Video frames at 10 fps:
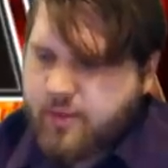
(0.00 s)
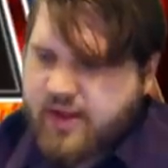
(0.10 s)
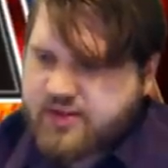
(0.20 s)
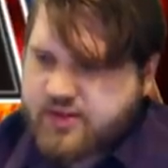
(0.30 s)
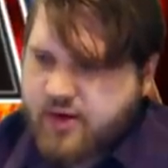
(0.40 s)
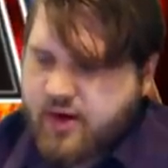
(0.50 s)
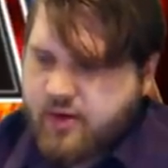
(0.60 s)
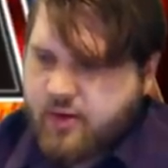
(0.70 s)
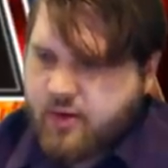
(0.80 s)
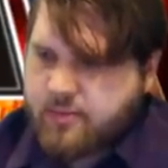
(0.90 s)
We'll bounce this
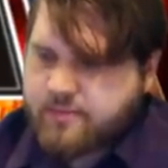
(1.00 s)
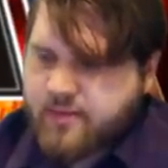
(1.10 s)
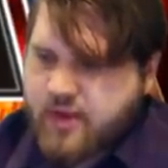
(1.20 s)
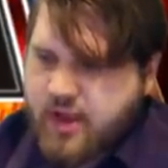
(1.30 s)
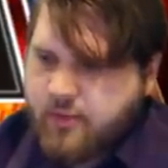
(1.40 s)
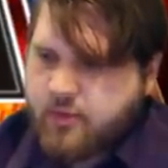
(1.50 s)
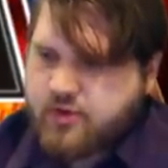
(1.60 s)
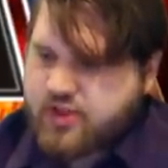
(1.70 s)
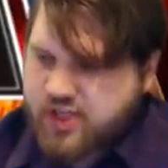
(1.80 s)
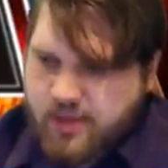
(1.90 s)
Grinder Golem, and
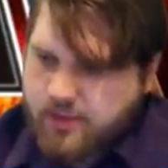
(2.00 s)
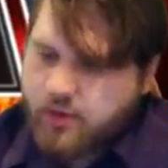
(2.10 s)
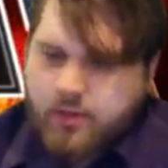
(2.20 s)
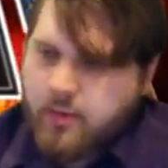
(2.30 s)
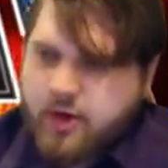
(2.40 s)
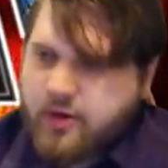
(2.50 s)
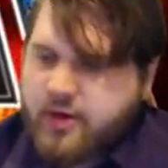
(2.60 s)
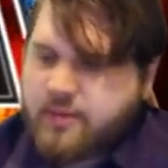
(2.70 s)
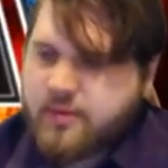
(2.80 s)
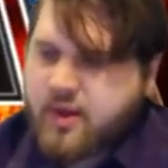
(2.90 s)
we'll just keep doing what we're
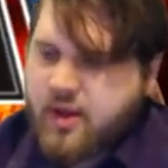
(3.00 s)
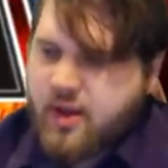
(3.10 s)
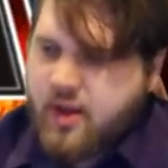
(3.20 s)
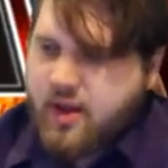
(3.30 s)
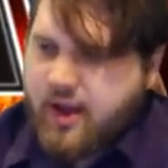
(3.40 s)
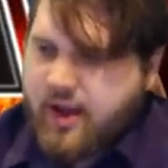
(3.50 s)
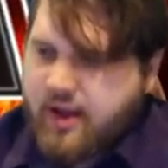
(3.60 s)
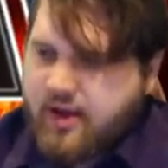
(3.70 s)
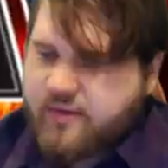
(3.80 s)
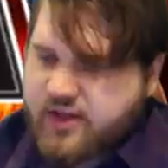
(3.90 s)
doing.
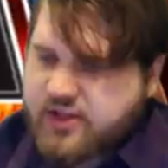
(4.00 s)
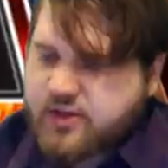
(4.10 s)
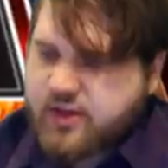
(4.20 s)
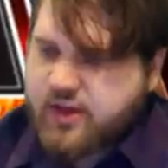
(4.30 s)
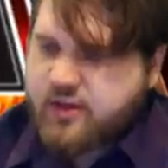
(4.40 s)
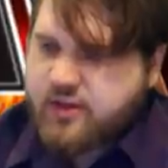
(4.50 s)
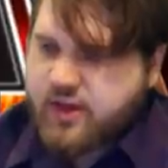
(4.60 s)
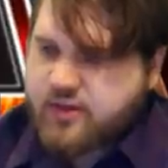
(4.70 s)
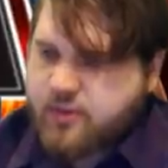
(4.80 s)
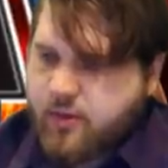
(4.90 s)
And eventually,
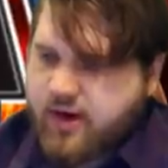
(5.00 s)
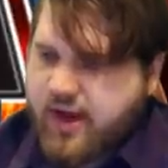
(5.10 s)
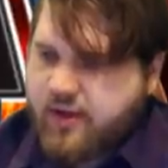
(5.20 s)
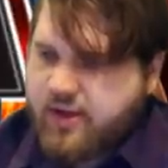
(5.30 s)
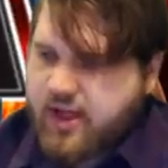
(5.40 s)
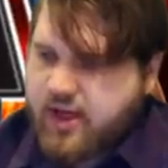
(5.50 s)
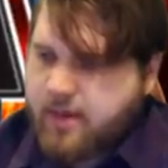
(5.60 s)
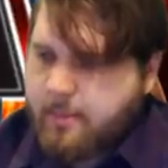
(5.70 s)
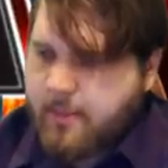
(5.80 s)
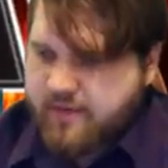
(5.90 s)
things will work out
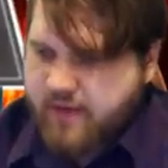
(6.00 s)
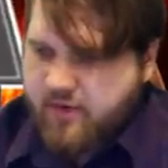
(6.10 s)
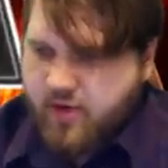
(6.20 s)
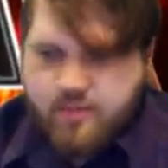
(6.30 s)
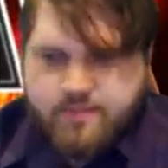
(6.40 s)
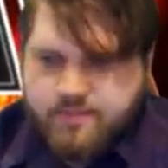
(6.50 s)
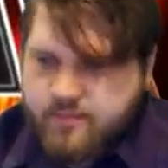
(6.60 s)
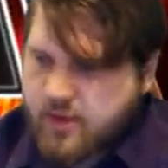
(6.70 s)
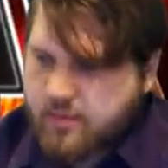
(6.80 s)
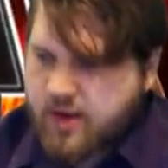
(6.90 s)
in my favor.
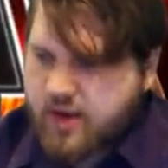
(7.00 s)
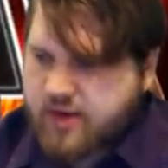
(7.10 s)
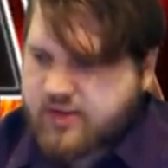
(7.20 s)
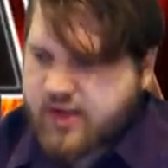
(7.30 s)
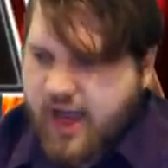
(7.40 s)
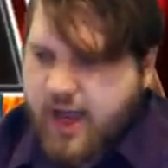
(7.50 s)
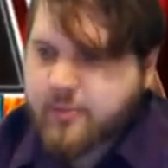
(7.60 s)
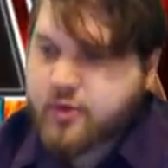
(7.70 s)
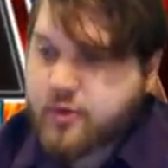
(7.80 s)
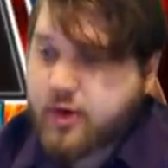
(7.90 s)
Because
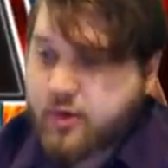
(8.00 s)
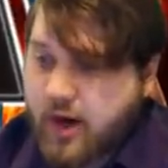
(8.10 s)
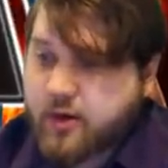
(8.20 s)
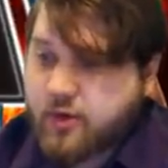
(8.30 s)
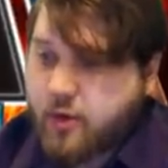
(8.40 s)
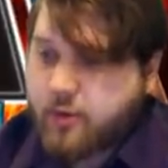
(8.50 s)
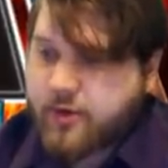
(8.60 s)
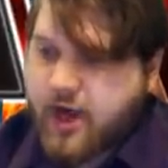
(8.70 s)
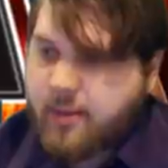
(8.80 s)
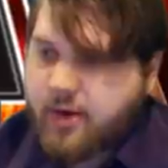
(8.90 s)
I'm doing a Grinder
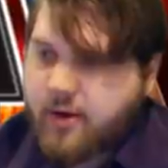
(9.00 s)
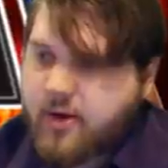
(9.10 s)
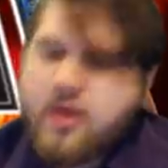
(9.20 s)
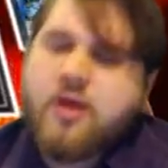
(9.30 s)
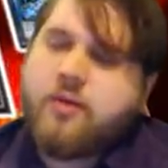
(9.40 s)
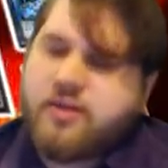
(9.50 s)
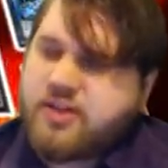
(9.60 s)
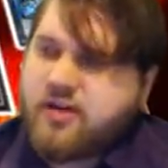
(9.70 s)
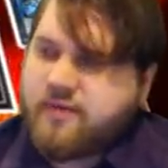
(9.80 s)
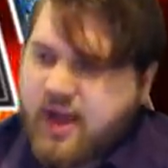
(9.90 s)
Golem combo,
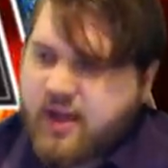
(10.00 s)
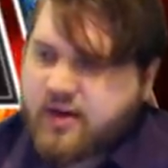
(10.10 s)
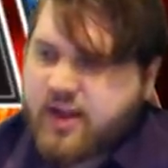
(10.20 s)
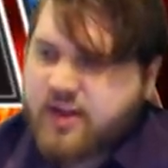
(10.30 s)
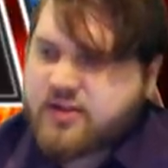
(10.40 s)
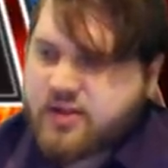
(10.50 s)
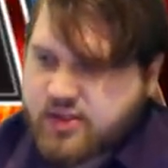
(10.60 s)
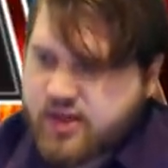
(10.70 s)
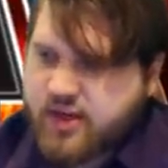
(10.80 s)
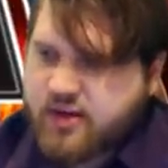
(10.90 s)
which invalidates the
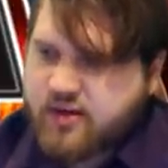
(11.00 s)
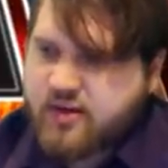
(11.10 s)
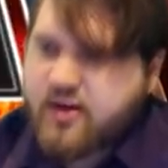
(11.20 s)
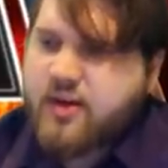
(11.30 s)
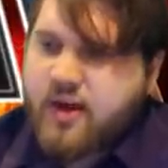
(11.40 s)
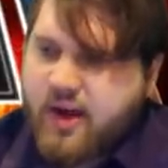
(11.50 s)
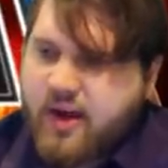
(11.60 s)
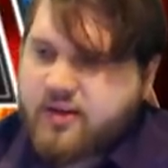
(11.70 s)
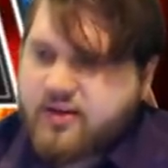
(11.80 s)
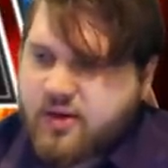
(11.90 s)
shit
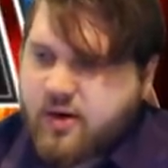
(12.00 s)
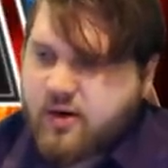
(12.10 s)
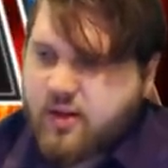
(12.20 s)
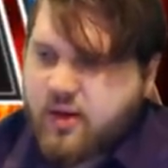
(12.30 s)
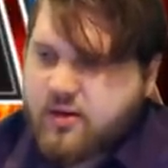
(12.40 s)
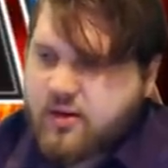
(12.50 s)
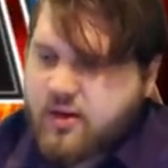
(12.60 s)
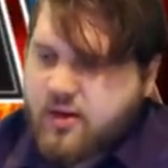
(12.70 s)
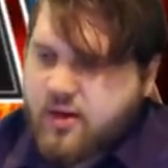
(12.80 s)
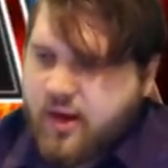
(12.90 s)
out of this Dark Law.
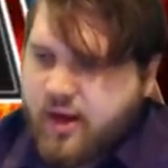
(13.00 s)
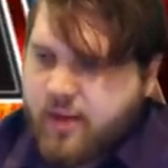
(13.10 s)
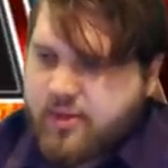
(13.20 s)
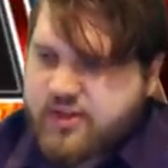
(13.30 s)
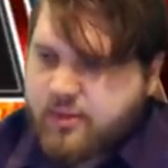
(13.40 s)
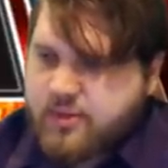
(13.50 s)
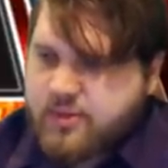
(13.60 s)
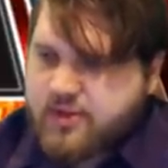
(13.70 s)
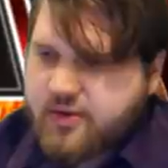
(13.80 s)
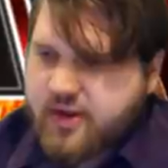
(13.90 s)
So we'll
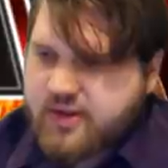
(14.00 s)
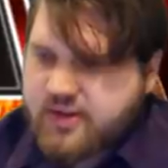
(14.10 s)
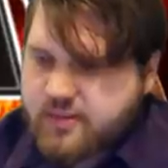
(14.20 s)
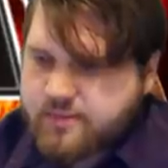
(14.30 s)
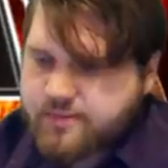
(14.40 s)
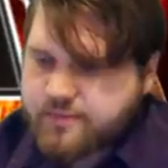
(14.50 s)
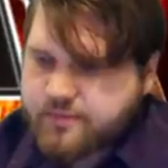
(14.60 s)
special this.